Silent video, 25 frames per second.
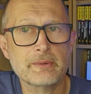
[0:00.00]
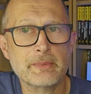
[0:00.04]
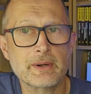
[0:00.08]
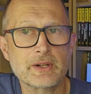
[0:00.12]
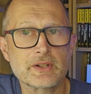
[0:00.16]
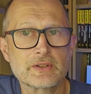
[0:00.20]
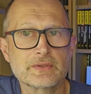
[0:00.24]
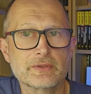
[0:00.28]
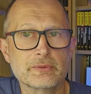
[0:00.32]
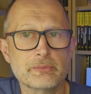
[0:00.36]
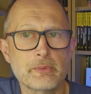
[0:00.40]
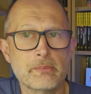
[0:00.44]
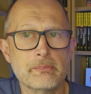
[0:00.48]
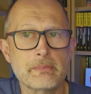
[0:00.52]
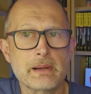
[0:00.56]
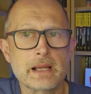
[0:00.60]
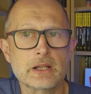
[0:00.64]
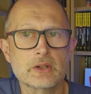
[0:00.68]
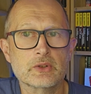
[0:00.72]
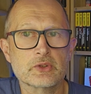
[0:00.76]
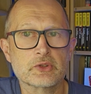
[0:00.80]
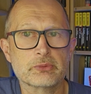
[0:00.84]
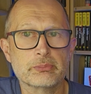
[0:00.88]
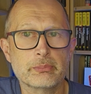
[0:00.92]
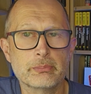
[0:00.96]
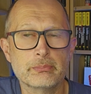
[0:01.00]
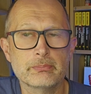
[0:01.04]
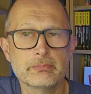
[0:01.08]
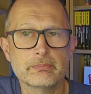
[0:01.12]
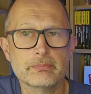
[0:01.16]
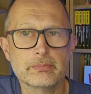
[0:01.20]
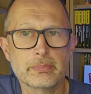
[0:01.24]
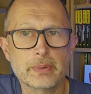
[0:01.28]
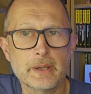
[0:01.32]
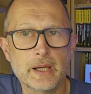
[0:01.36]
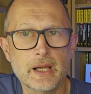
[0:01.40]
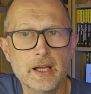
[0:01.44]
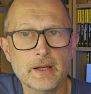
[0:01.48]
much from a
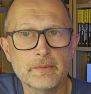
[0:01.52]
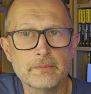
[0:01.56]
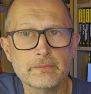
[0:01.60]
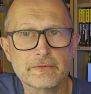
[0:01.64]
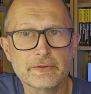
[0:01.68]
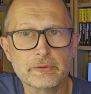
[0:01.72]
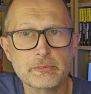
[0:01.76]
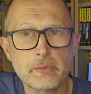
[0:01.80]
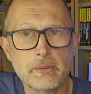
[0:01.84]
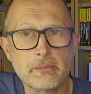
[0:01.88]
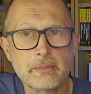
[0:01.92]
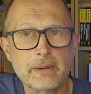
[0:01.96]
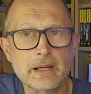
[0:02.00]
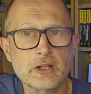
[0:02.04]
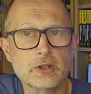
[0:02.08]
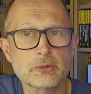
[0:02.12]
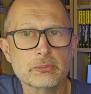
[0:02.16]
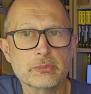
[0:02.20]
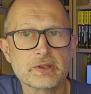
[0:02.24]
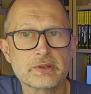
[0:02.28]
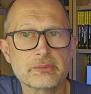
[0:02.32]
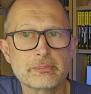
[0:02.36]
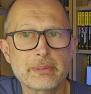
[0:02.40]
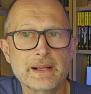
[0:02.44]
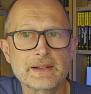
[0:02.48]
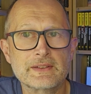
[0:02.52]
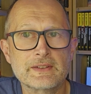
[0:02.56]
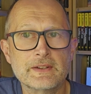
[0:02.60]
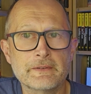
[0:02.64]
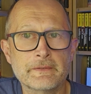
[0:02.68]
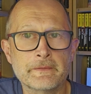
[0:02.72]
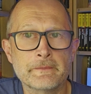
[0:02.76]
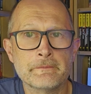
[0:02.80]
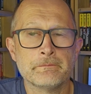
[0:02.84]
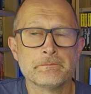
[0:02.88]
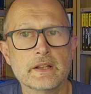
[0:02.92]
male perspective.